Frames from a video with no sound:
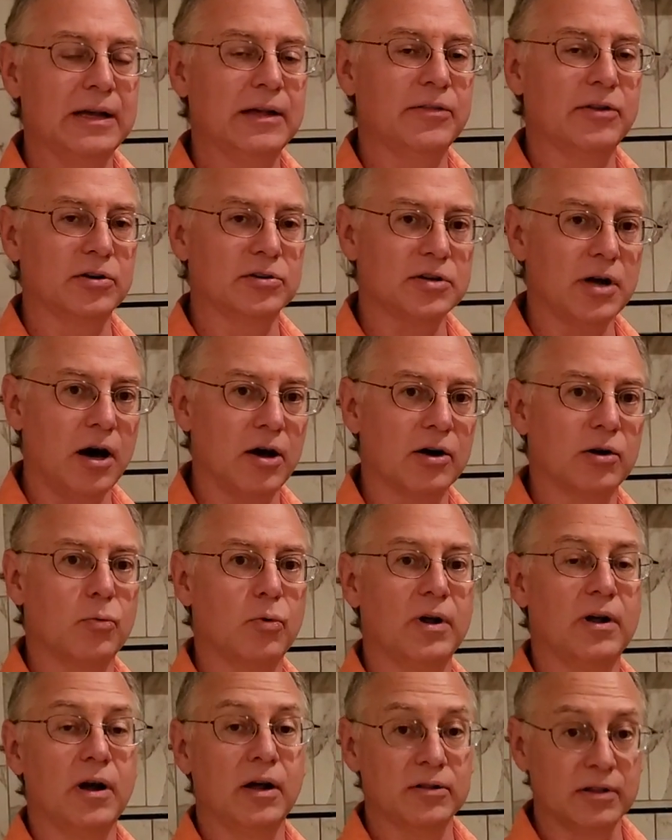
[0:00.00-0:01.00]
Their
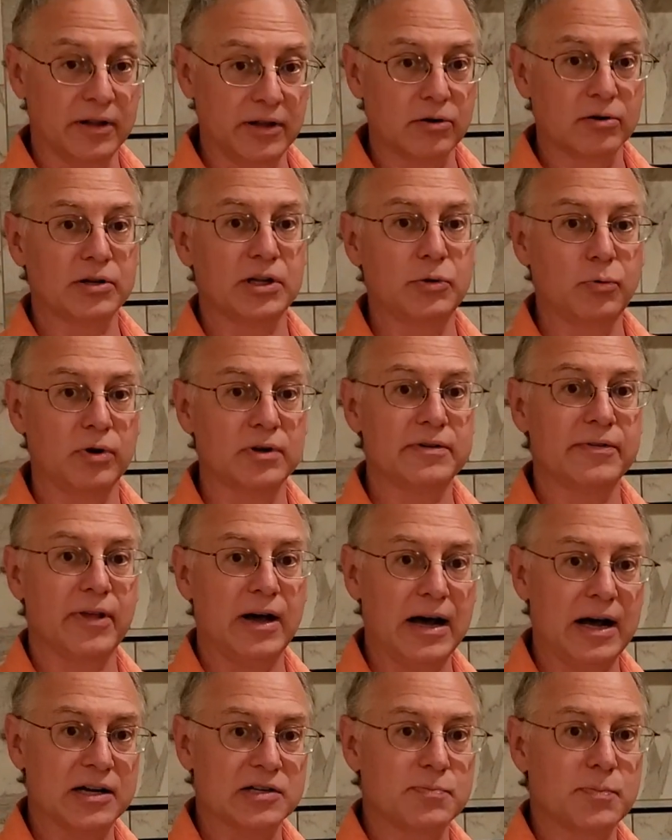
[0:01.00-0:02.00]
daughter literally went to the
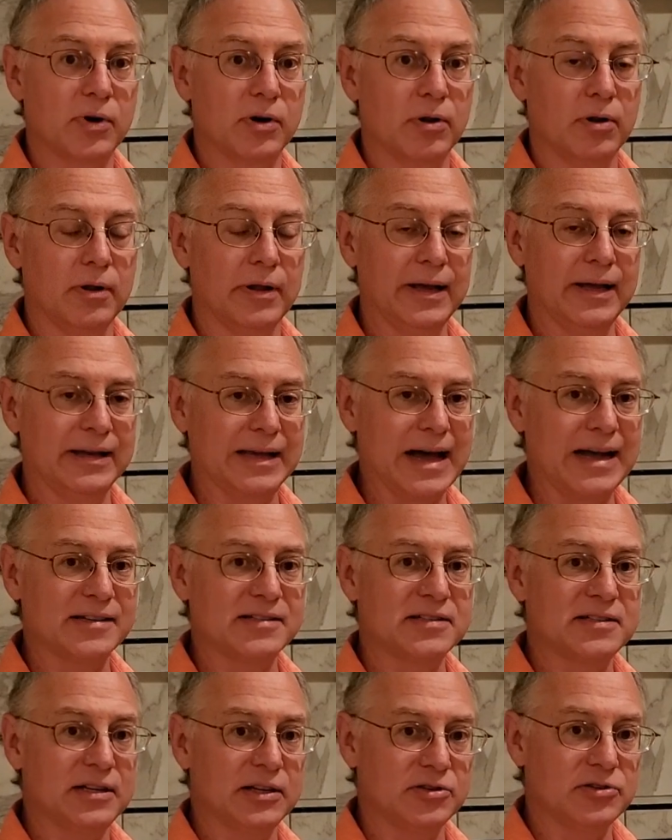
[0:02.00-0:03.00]
hospital and got
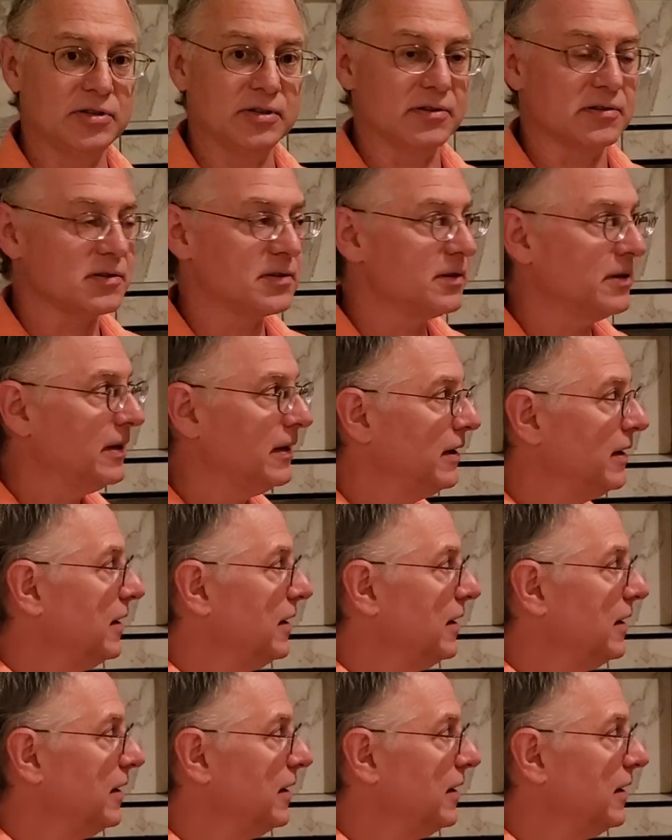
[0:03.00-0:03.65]
stitches.